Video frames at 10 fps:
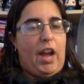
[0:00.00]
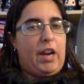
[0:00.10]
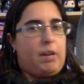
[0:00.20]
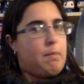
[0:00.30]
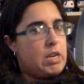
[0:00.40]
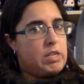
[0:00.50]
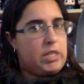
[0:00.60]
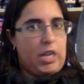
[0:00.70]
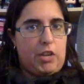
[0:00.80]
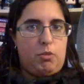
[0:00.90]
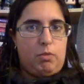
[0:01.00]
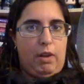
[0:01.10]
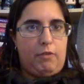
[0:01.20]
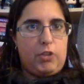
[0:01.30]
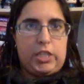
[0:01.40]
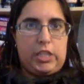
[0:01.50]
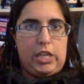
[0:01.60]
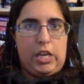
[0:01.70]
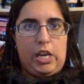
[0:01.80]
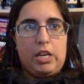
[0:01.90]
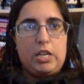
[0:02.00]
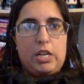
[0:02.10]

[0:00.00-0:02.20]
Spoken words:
enemies, and you never see